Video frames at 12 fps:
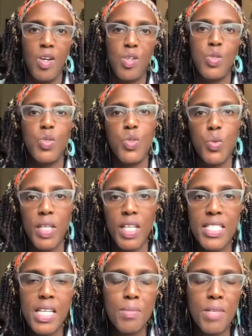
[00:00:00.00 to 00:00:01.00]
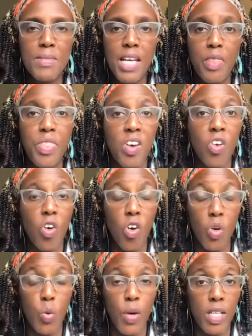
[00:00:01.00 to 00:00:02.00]
to doing it, sometimes I think
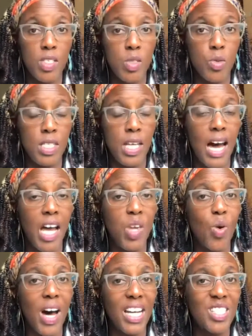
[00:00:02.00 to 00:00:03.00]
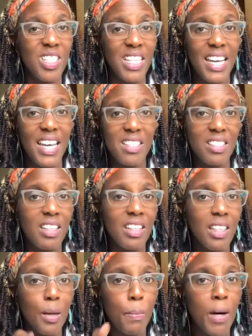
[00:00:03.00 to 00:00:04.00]
God waits to see, are you actually
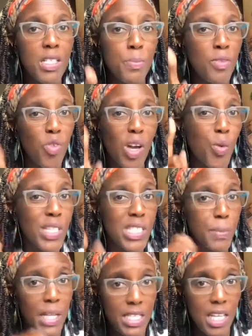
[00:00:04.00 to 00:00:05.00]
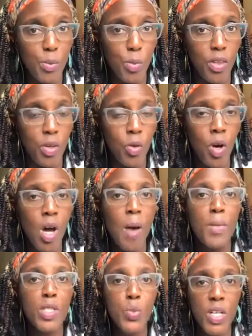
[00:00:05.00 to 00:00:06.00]
entering the bus before I waste my time with you?
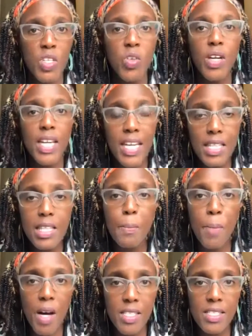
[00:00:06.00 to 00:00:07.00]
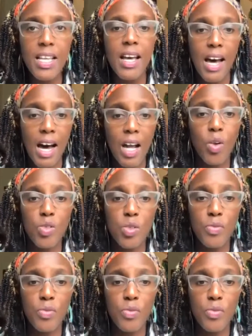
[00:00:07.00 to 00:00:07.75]
But when you're in the bus, a lot of